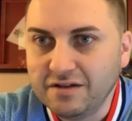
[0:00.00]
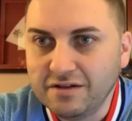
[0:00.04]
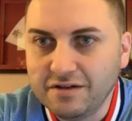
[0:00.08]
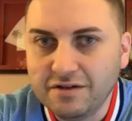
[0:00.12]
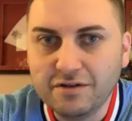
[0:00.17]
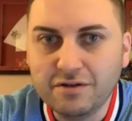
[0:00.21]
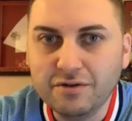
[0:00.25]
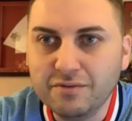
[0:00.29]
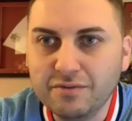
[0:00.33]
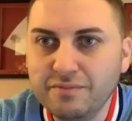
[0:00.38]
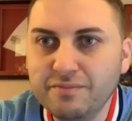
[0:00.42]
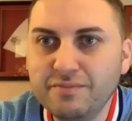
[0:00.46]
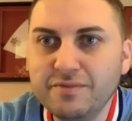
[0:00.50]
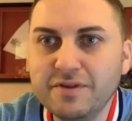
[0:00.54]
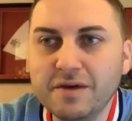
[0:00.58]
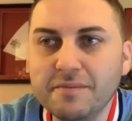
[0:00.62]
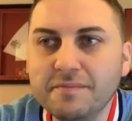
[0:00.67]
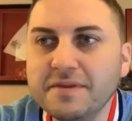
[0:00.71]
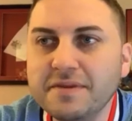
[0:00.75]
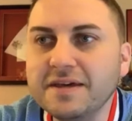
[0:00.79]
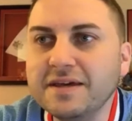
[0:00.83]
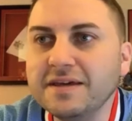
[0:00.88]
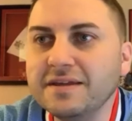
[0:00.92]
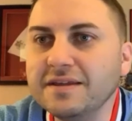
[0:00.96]
to do
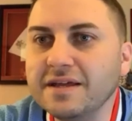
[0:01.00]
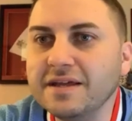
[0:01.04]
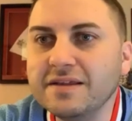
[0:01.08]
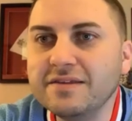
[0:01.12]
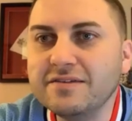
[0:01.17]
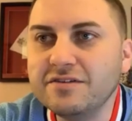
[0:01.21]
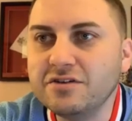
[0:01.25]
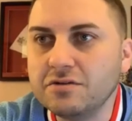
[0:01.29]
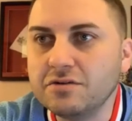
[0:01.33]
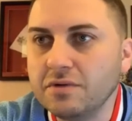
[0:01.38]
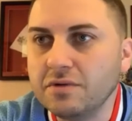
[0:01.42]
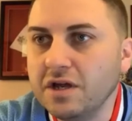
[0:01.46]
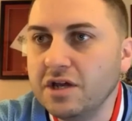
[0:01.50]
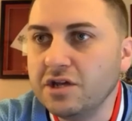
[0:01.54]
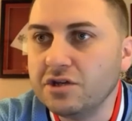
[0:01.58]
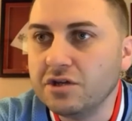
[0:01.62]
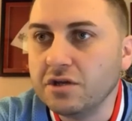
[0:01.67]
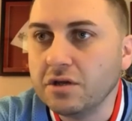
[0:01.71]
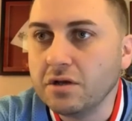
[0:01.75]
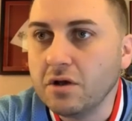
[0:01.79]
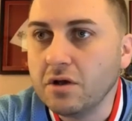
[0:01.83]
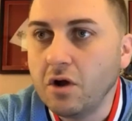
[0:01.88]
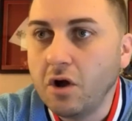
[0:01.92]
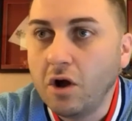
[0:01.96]
something in that
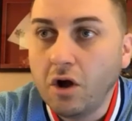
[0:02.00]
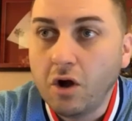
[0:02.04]
situation,